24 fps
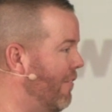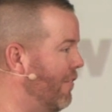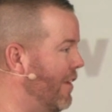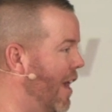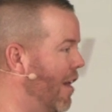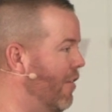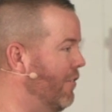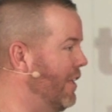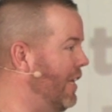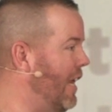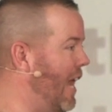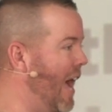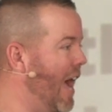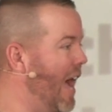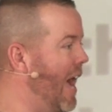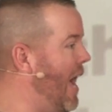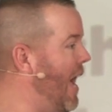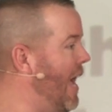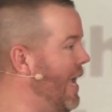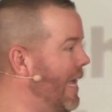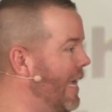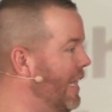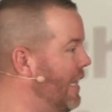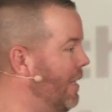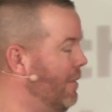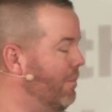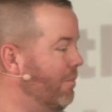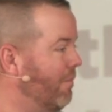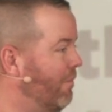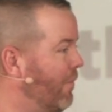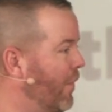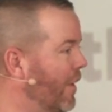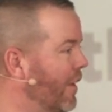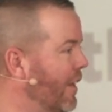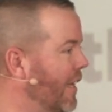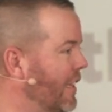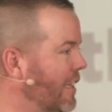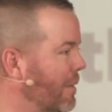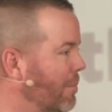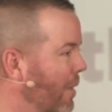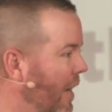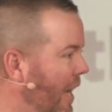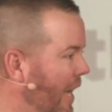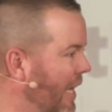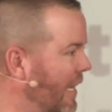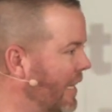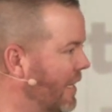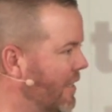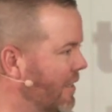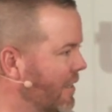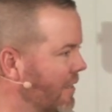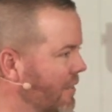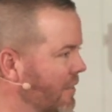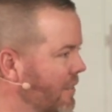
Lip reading: every now and then and then fill in the blank?